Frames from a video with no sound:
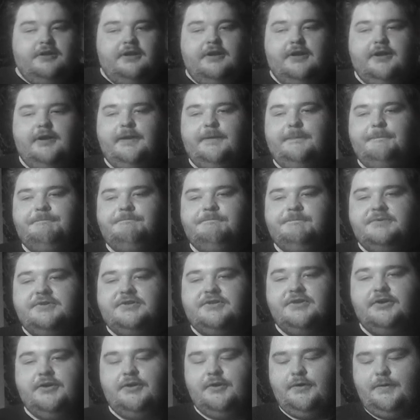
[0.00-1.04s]
Um,
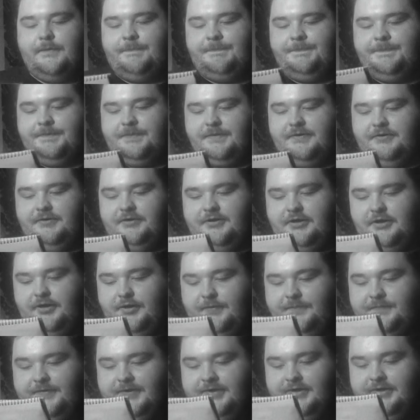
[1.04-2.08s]
so, there you
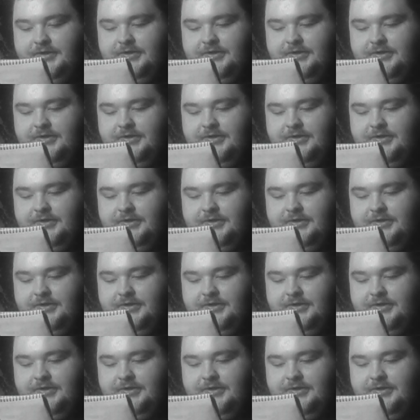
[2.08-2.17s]
go.